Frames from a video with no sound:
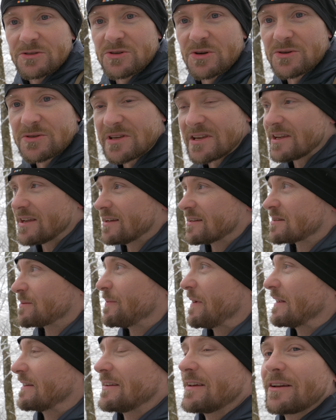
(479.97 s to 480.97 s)
Susie is
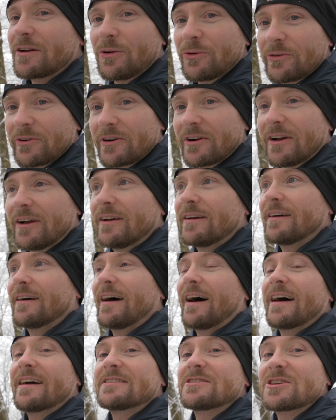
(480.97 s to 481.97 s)
about to get older.
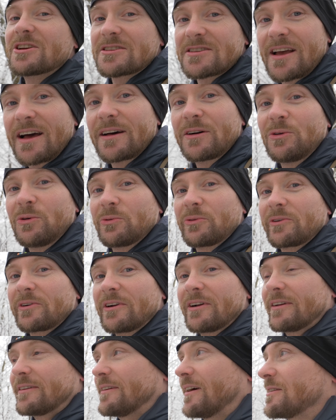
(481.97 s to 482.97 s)
I just got
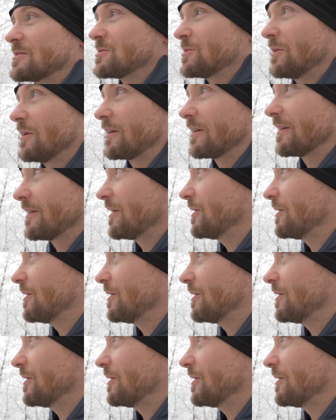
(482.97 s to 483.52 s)
older not too long